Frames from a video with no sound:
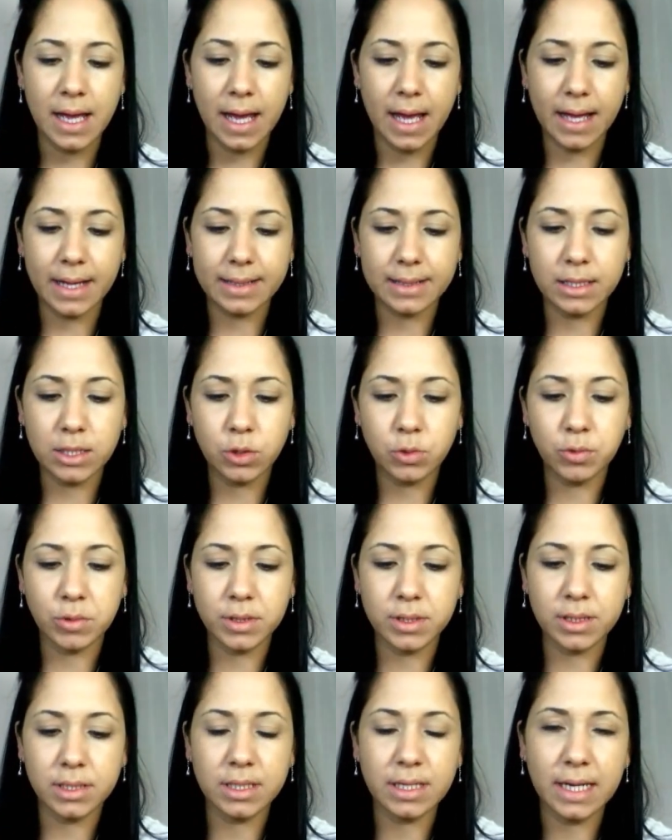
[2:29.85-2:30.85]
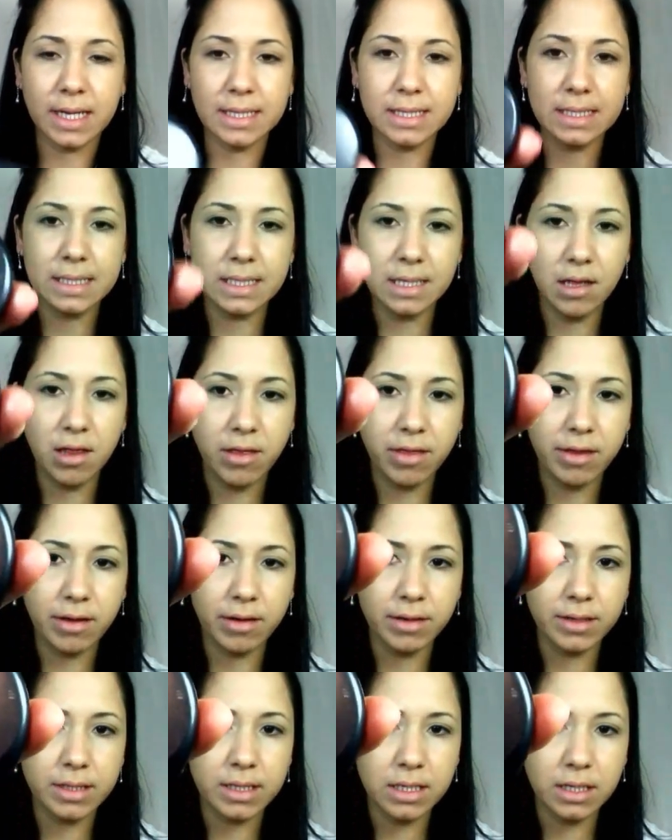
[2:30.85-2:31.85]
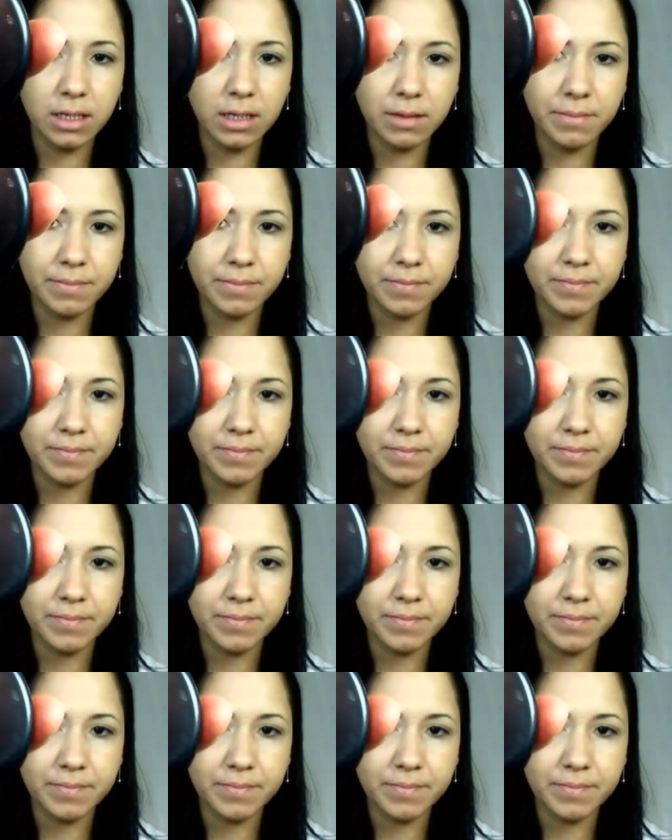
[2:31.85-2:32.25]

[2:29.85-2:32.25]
and this one's NC30.